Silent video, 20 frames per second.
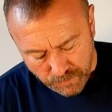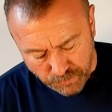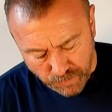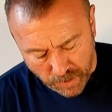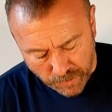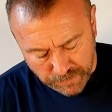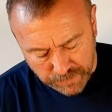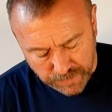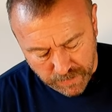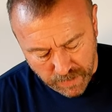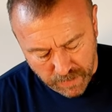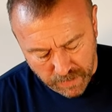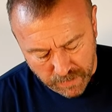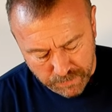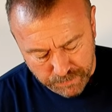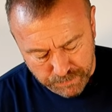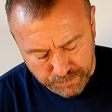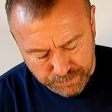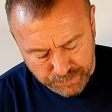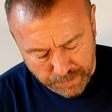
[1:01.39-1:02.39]
rotor
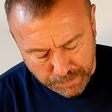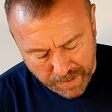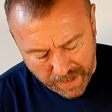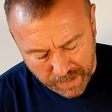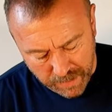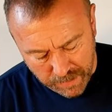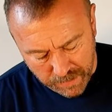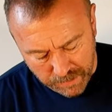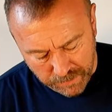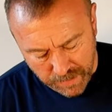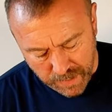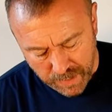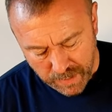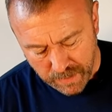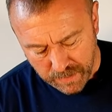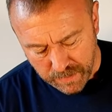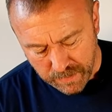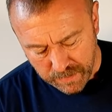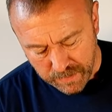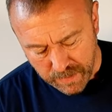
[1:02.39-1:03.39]

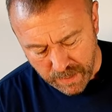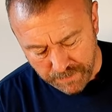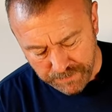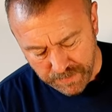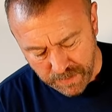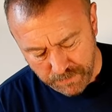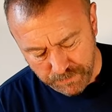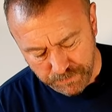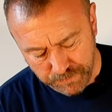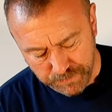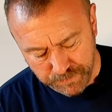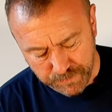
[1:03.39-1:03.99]
propeller cover.